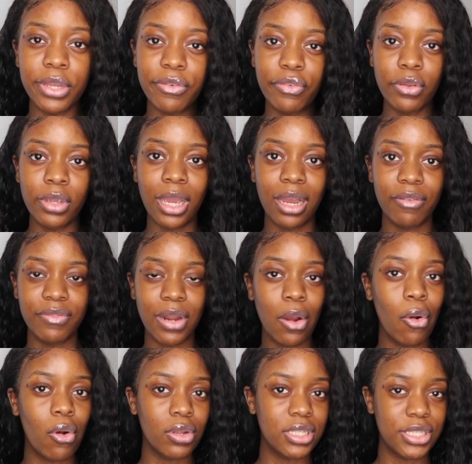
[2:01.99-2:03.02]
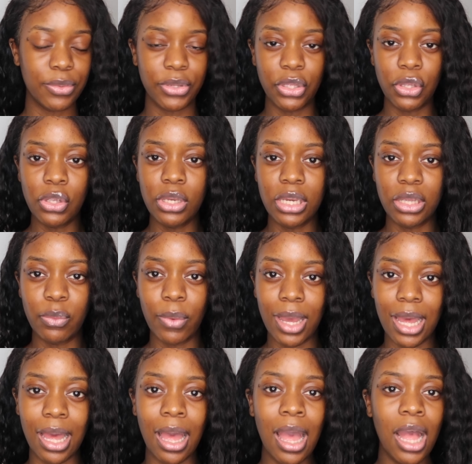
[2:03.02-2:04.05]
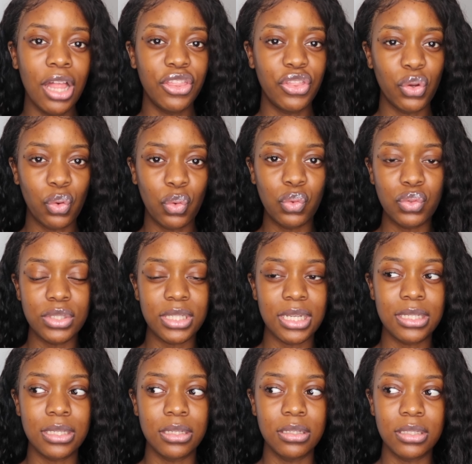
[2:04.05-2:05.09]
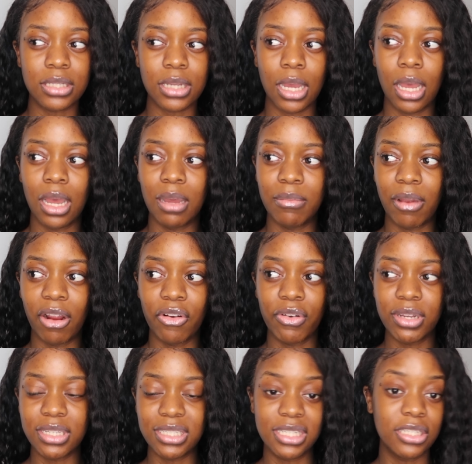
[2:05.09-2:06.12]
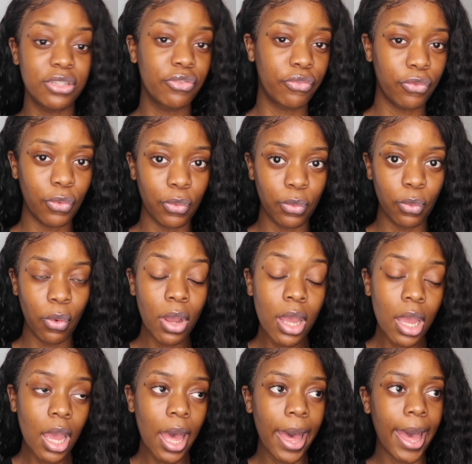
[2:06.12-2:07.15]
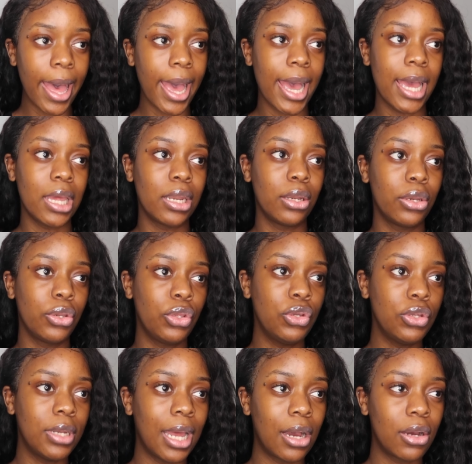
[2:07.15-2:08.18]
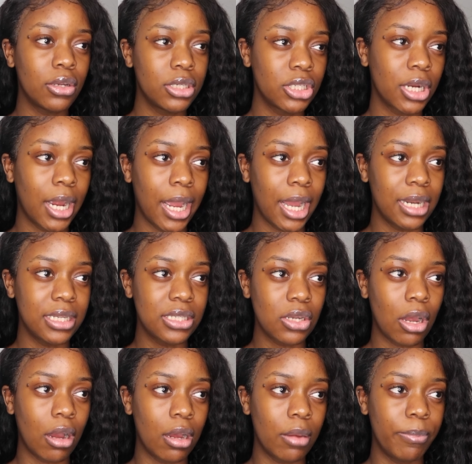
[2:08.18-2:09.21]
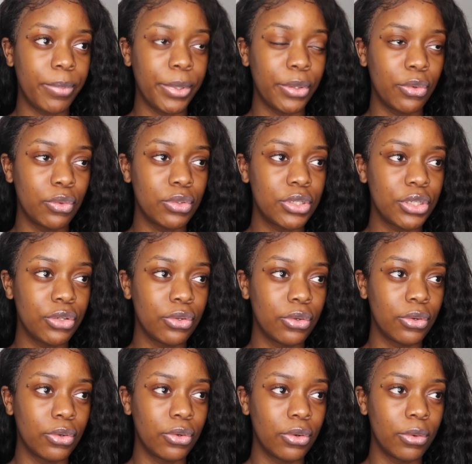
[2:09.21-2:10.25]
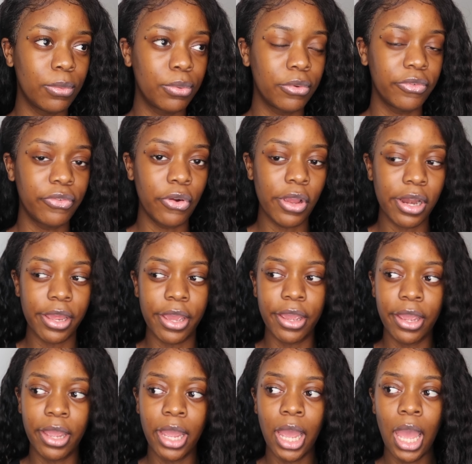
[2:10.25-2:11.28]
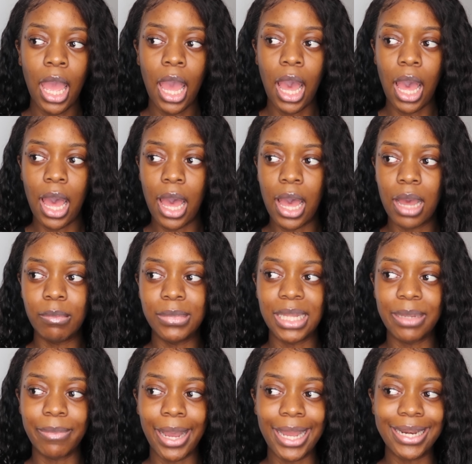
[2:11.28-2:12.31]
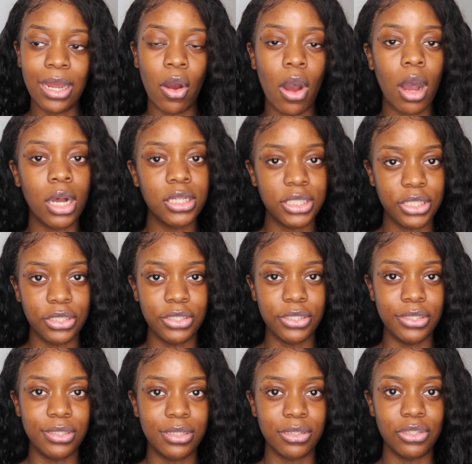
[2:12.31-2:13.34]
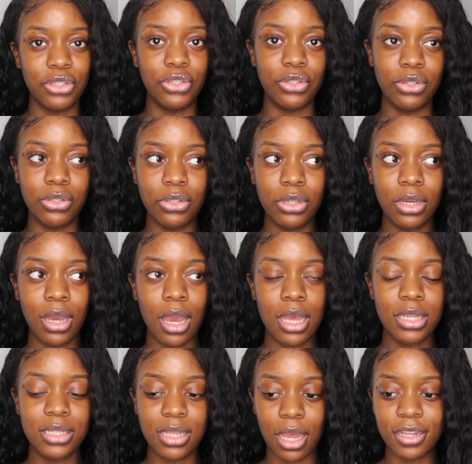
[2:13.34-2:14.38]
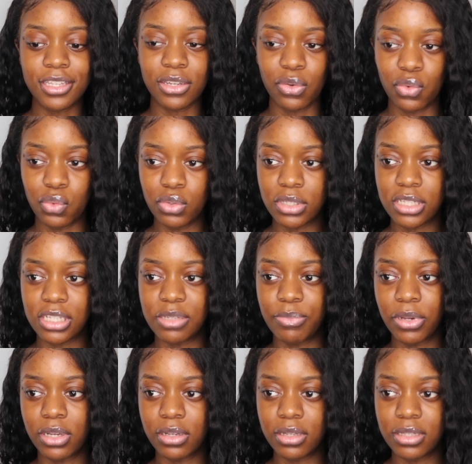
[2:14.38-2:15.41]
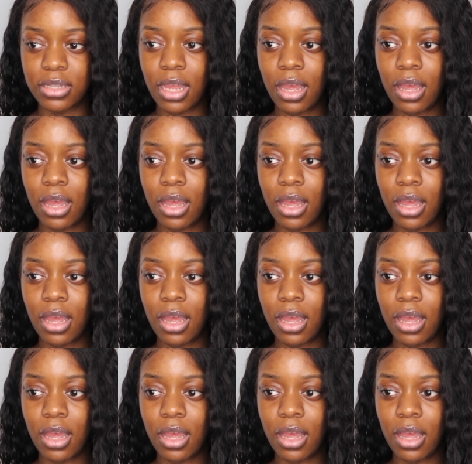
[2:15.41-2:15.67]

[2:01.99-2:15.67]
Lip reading: if you have now gone to a uni where the course isn't accredited for, and you now try and start build your portfolio, they might now ask you to do certain courses because